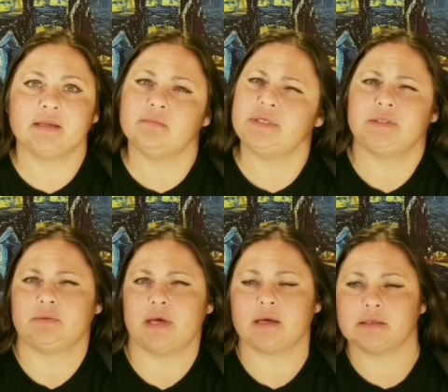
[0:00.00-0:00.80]
Let me do
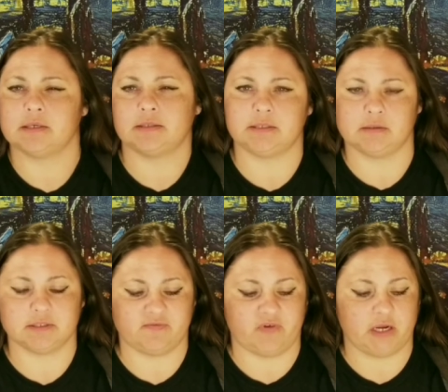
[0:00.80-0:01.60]
that because that
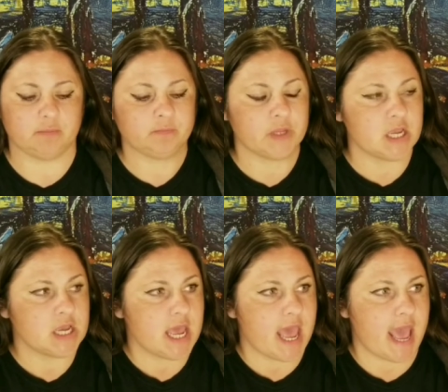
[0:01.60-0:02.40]
sounds fun.
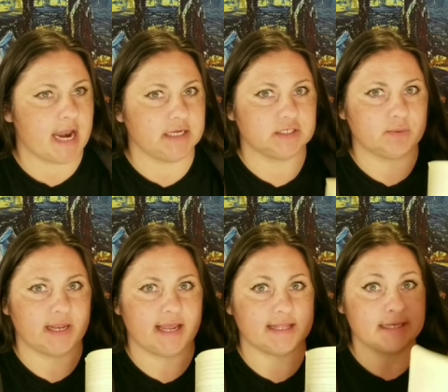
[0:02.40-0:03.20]
And I just
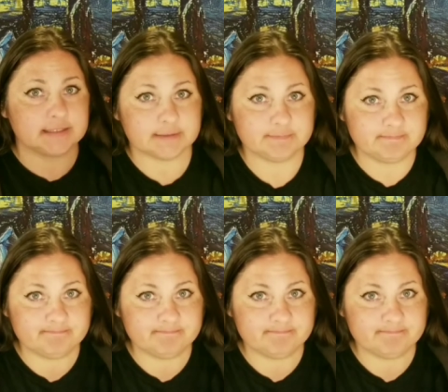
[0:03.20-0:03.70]
went like this.